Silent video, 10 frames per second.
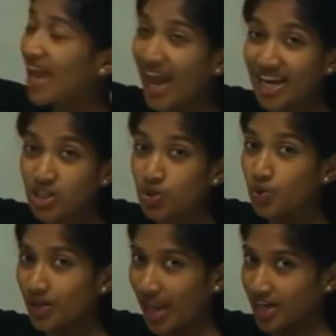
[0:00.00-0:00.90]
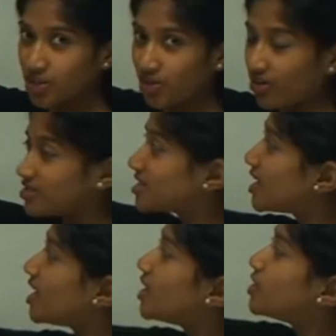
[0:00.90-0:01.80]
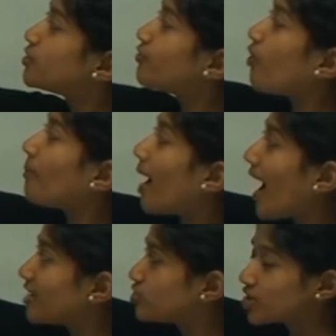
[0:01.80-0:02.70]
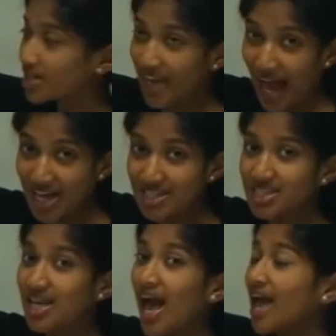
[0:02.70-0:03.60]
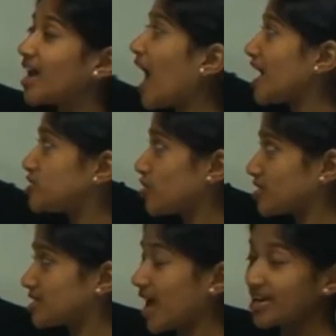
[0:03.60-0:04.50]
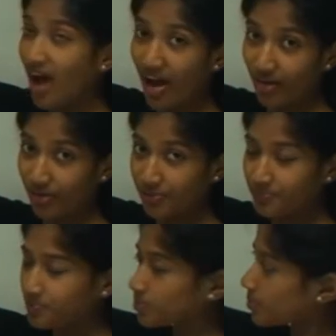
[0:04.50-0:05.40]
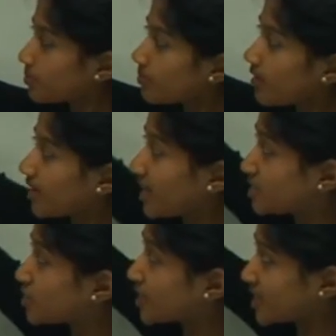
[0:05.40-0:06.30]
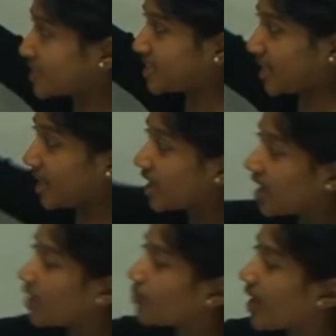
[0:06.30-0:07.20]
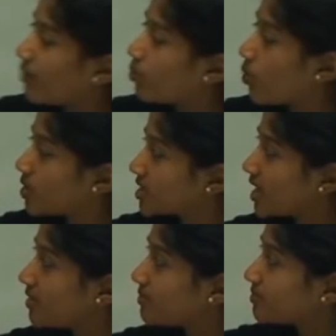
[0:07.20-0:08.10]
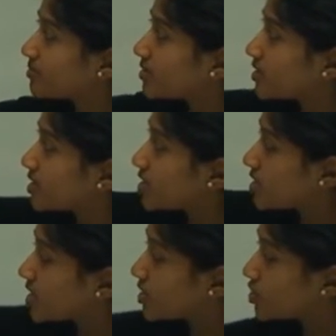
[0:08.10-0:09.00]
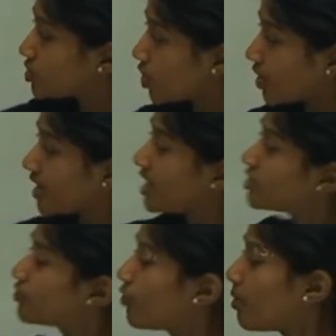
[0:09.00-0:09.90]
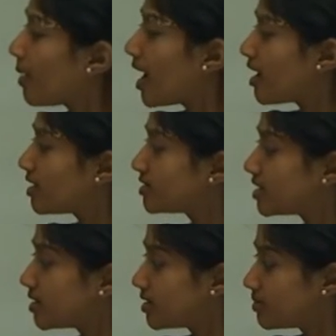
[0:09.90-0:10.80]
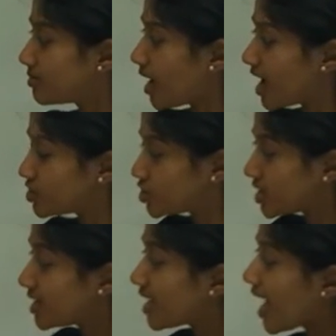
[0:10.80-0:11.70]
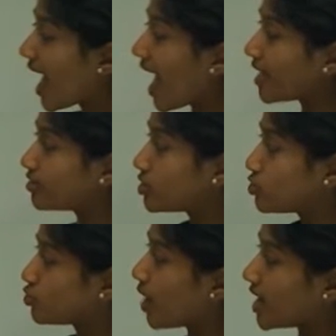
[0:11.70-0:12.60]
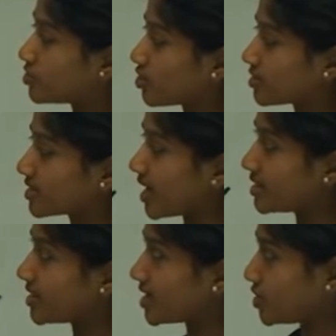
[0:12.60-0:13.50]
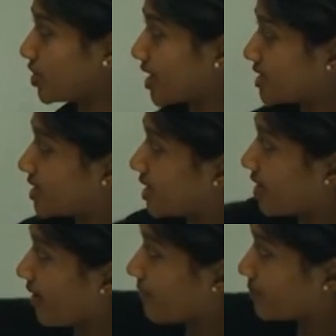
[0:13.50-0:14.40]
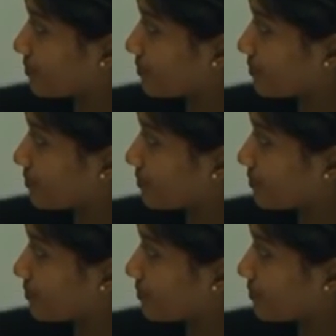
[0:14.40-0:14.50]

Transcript: gain two electrons to form hydrogen gas and a hydroxide ion. As you can see, we have water joining to form the hydrogen and the two hydroxides, as you can see there.